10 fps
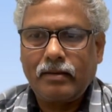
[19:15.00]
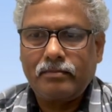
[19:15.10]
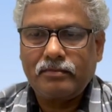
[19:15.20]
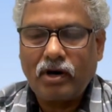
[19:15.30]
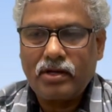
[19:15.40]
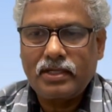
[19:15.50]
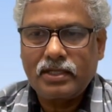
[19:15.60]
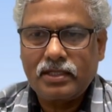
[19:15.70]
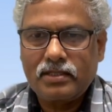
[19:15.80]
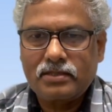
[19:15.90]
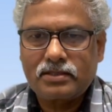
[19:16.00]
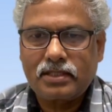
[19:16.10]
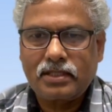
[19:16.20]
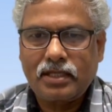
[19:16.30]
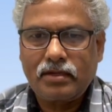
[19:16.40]
articles,
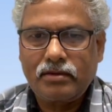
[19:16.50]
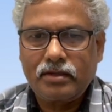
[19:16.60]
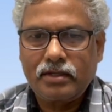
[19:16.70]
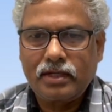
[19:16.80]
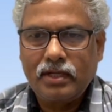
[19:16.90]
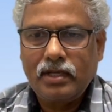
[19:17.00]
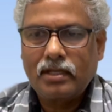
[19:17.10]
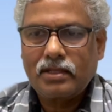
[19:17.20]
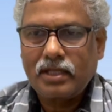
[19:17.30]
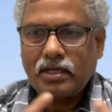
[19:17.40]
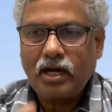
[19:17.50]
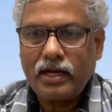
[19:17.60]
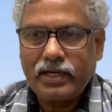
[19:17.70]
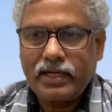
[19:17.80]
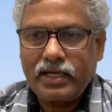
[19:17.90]
and then the
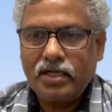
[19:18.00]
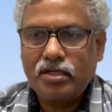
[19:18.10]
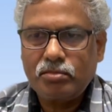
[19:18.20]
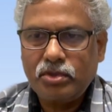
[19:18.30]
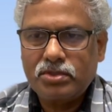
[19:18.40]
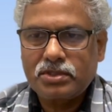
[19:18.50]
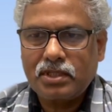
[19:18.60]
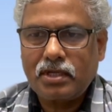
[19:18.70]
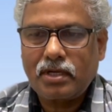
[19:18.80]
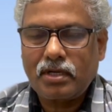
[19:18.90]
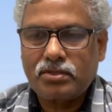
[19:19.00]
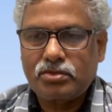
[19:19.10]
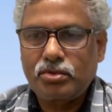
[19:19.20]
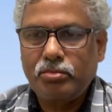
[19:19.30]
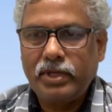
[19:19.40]
content, the books are
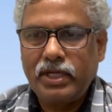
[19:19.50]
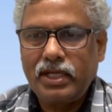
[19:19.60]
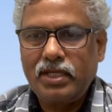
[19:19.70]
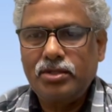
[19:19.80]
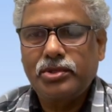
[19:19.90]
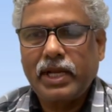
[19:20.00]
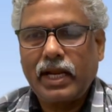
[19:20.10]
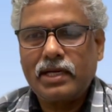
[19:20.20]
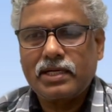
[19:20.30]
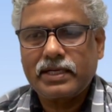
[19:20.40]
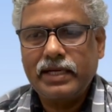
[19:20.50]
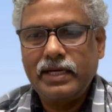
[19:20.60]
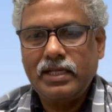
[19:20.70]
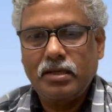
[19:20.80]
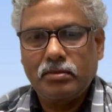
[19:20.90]
so many, you cannot read
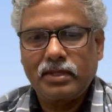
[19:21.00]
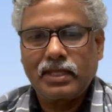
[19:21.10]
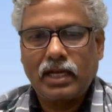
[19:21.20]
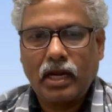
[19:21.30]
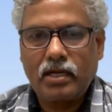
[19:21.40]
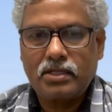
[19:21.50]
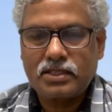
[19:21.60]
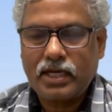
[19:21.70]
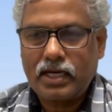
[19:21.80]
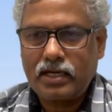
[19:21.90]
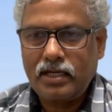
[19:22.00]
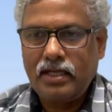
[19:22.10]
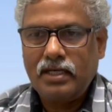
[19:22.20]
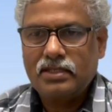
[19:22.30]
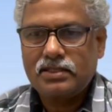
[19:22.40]
them and then understand
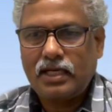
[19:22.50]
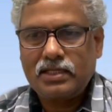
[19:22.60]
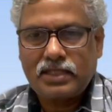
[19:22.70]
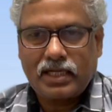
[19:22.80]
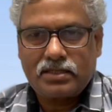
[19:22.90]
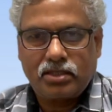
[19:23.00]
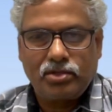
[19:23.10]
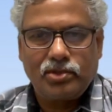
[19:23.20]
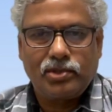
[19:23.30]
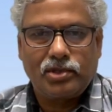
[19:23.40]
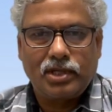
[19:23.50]
science as a whole.